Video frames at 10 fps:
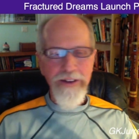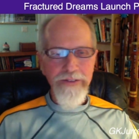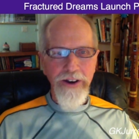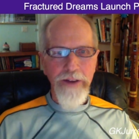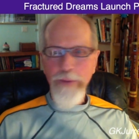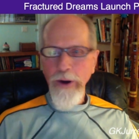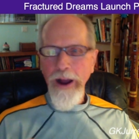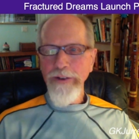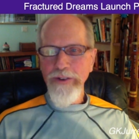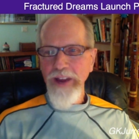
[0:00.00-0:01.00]
very
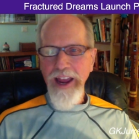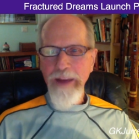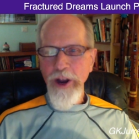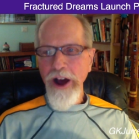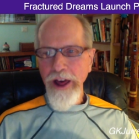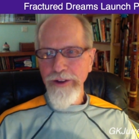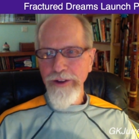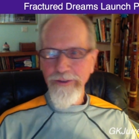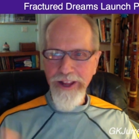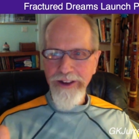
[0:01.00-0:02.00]
proud to say I'm an
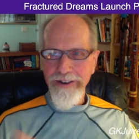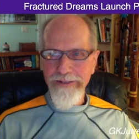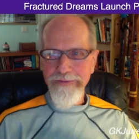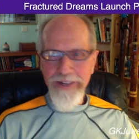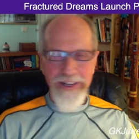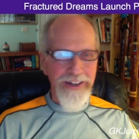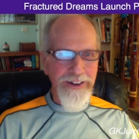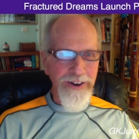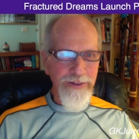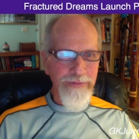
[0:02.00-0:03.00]
author, whether
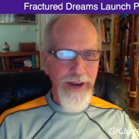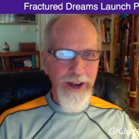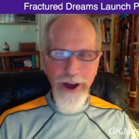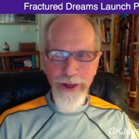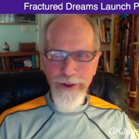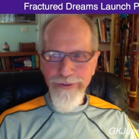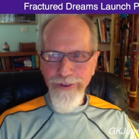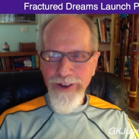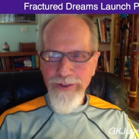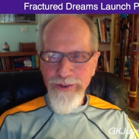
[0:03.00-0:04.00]
my author
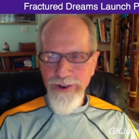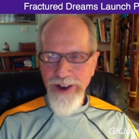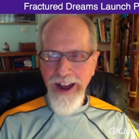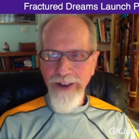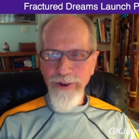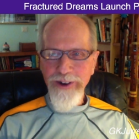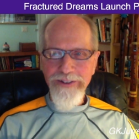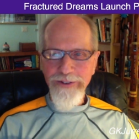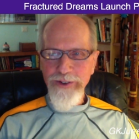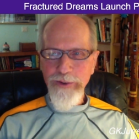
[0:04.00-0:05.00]
friends or not
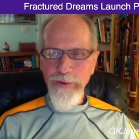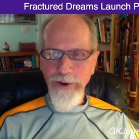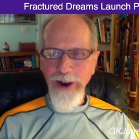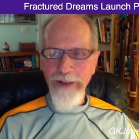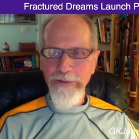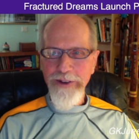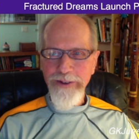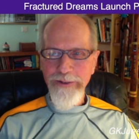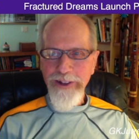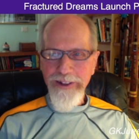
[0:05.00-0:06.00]
would subscribe
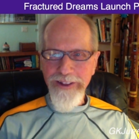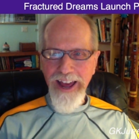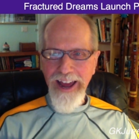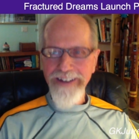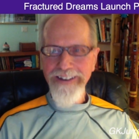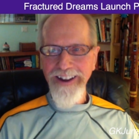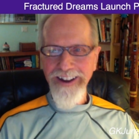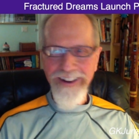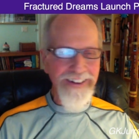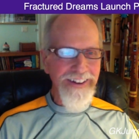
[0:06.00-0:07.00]
to
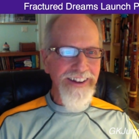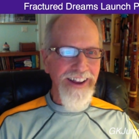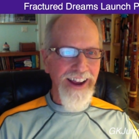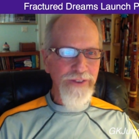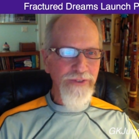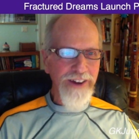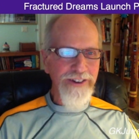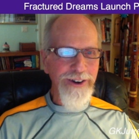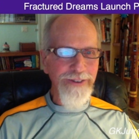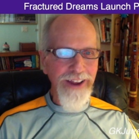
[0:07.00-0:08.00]
that as
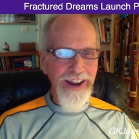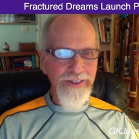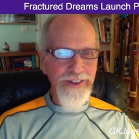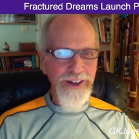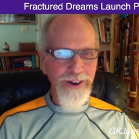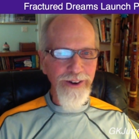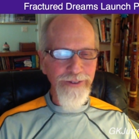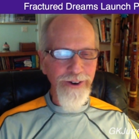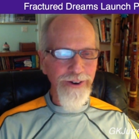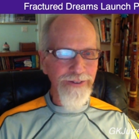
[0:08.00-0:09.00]
fiction or fantasy
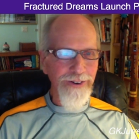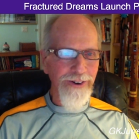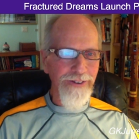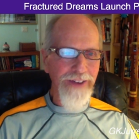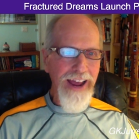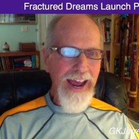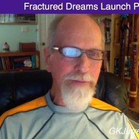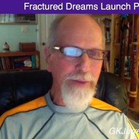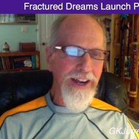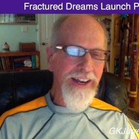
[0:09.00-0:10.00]
or
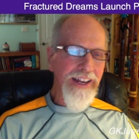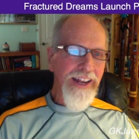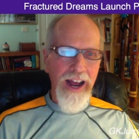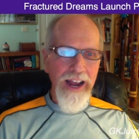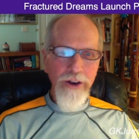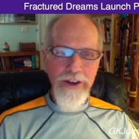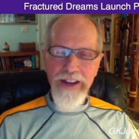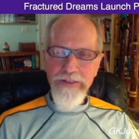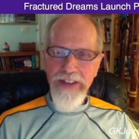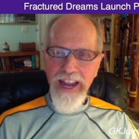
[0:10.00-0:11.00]
fact. But I always
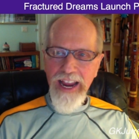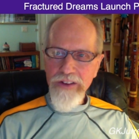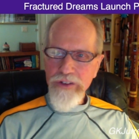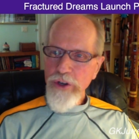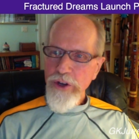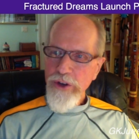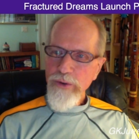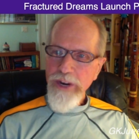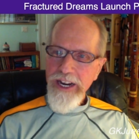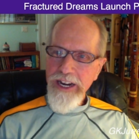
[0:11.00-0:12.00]
have to ask, do you
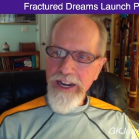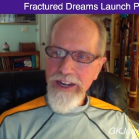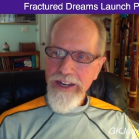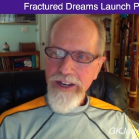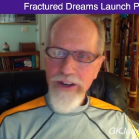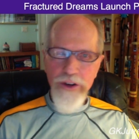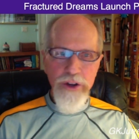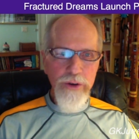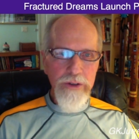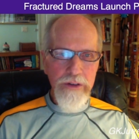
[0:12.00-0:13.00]
read?
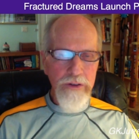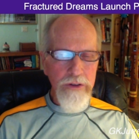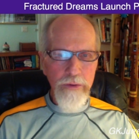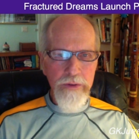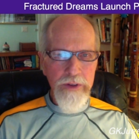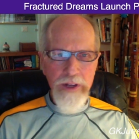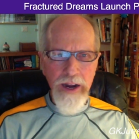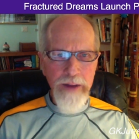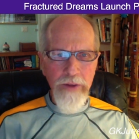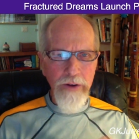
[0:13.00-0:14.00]
And
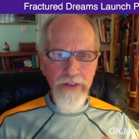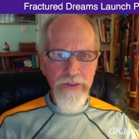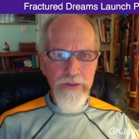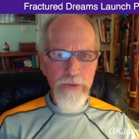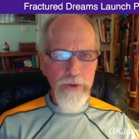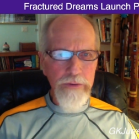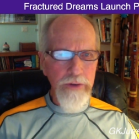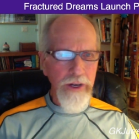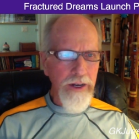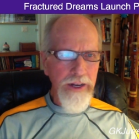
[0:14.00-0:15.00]
I'm
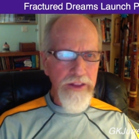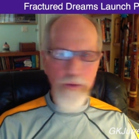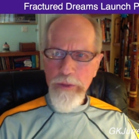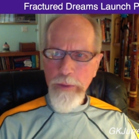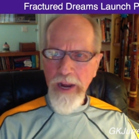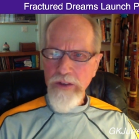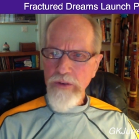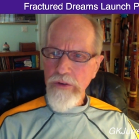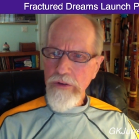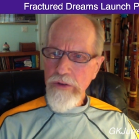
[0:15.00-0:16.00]
often get the response,